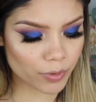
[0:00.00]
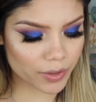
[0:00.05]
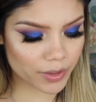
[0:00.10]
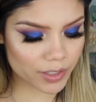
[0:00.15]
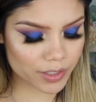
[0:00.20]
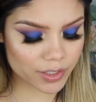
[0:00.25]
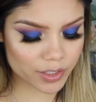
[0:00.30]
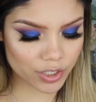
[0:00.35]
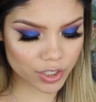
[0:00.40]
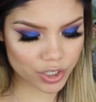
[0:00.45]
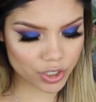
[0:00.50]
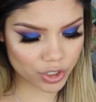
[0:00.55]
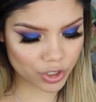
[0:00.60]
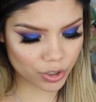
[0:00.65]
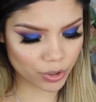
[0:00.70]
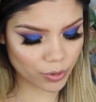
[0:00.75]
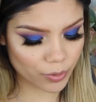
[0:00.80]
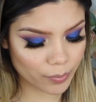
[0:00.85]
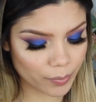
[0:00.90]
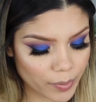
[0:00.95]
with the
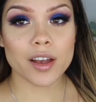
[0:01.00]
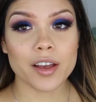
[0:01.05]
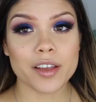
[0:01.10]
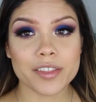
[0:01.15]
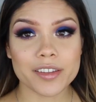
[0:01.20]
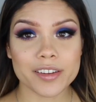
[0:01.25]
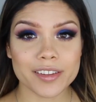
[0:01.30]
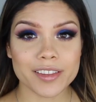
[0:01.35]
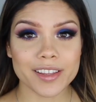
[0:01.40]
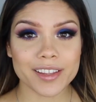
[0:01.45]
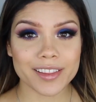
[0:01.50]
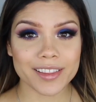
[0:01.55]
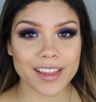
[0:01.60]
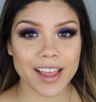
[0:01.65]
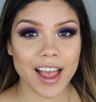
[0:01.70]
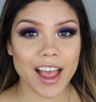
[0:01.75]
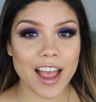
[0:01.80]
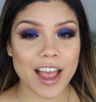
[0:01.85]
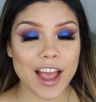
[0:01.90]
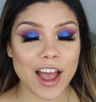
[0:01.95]
tissue. Other than
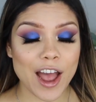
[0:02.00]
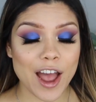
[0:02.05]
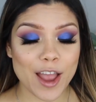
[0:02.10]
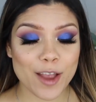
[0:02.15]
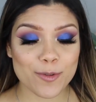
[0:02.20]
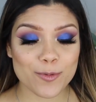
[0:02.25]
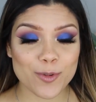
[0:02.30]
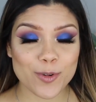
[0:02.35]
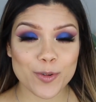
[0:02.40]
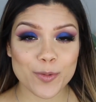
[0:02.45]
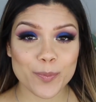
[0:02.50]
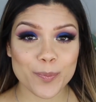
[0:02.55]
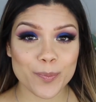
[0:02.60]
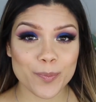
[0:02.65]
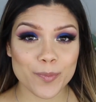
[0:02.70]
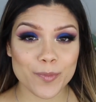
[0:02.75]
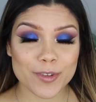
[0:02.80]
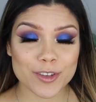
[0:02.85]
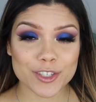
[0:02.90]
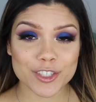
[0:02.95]
that, I
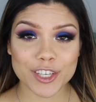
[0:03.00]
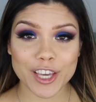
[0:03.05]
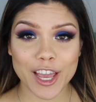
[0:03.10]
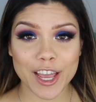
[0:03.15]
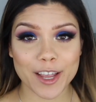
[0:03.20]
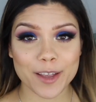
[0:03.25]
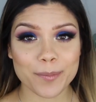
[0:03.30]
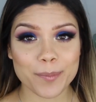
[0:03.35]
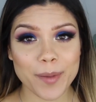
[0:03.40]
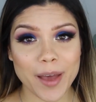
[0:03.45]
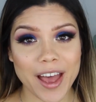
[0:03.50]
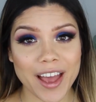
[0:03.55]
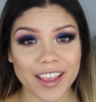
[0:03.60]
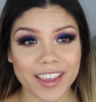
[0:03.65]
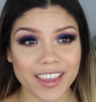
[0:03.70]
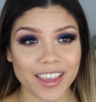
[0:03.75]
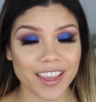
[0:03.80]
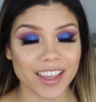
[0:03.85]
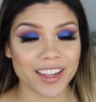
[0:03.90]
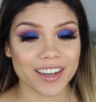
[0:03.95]
will check
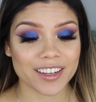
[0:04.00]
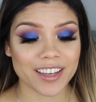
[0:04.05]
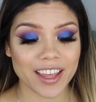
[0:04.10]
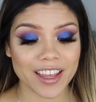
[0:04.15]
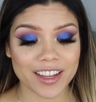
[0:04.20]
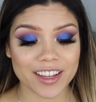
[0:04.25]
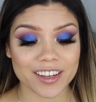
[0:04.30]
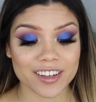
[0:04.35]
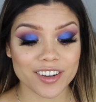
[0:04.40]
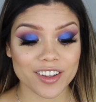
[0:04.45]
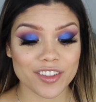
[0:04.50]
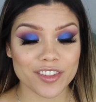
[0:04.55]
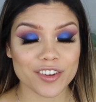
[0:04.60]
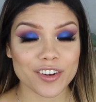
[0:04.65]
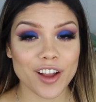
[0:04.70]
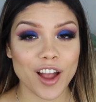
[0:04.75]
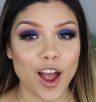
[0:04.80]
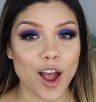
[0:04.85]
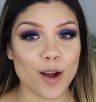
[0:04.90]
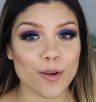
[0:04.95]
back in like
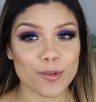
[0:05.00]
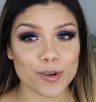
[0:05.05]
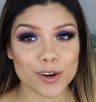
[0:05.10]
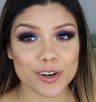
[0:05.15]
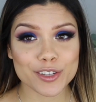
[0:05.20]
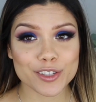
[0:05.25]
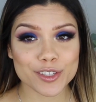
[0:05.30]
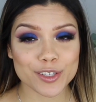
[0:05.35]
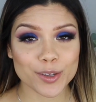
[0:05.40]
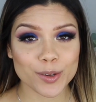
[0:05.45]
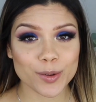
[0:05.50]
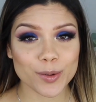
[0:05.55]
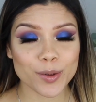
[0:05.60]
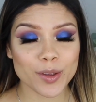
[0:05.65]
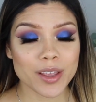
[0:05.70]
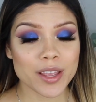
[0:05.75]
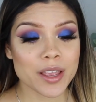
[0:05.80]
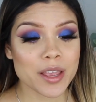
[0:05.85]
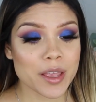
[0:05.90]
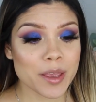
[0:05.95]
another hour or
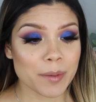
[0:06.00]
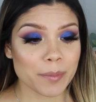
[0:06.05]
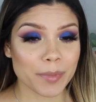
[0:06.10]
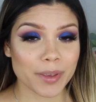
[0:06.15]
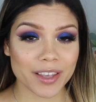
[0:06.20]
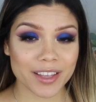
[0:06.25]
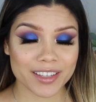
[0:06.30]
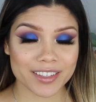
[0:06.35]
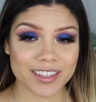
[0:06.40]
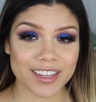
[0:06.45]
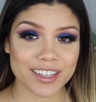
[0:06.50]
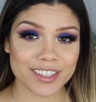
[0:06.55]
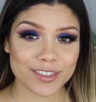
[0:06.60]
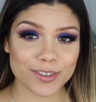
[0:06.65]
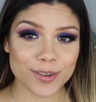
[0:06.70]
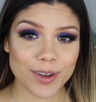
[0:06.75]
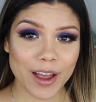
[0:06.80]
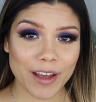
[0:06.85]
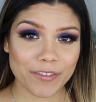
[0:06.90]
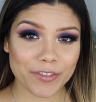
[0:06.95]
two because I
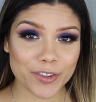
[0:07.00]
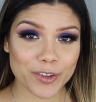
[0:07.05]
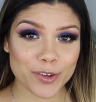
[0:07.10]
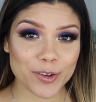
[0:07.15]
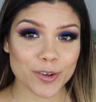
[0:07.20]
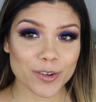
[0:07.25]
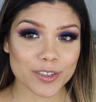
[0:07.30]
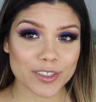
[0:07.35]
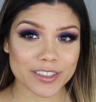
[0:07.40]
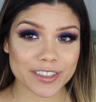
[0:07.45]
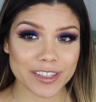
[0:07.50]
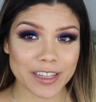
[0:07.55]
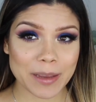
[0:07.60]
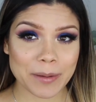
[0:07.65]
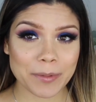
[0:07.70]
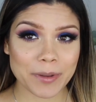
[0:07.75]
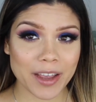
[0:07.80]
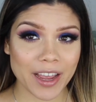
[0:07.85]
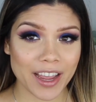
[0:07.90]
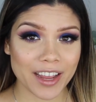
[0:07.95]
do have to go to
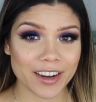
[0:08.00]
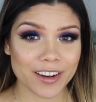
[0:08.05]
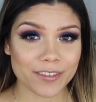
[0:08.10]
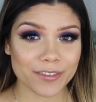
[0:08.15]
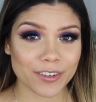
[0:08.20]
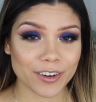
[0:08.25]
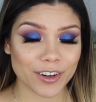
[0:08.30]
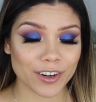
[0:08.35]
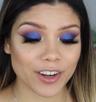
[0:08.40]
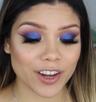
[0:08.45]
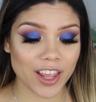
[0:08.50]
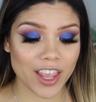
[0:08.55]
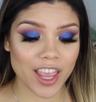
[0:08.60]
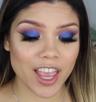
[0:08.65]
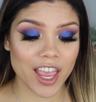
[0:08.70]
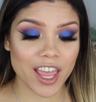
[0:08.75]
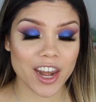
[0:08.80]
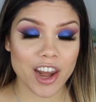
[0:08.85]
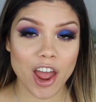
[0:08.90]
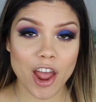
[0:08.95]
sleep kind of
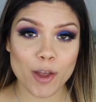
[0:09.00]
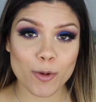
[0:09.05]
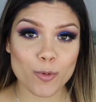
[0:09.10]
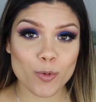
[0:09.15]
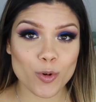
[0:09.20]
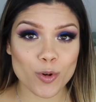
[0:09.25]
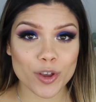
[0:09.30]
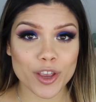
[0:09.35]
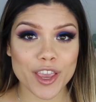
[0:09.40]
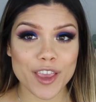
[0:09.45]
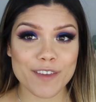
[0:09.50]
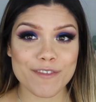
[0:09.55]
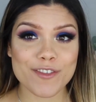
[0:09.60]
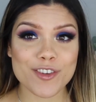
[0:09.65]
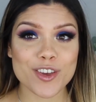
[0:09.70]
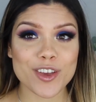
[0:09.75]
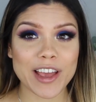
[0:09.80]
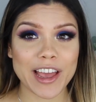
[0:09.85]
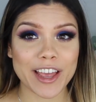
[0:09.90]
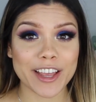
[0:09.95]
early, and I will
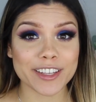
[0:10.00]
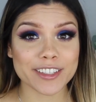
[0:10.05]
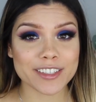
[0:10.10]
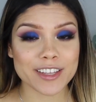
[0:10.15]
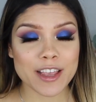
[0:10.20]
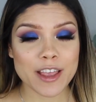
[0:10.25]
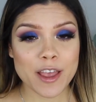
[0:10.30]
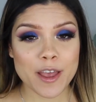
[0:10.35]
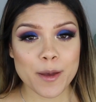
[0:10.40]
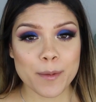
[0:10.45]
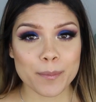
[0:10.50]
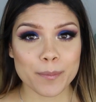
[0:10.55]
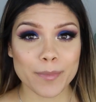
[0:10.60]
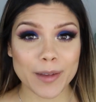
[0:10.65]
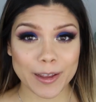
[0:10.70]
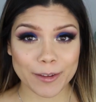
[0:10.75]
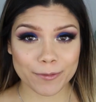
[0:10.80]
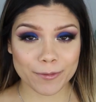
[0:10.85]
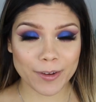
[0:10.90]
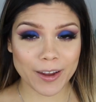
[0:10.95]
give you guys
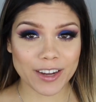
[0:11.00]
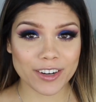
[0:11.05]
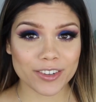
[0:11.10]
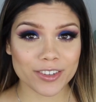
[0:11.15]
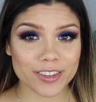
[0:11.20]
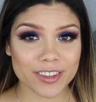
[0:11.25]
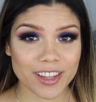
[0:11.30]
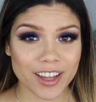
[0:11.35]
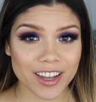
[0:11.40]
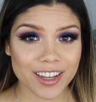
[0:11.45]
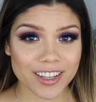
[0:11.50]
my final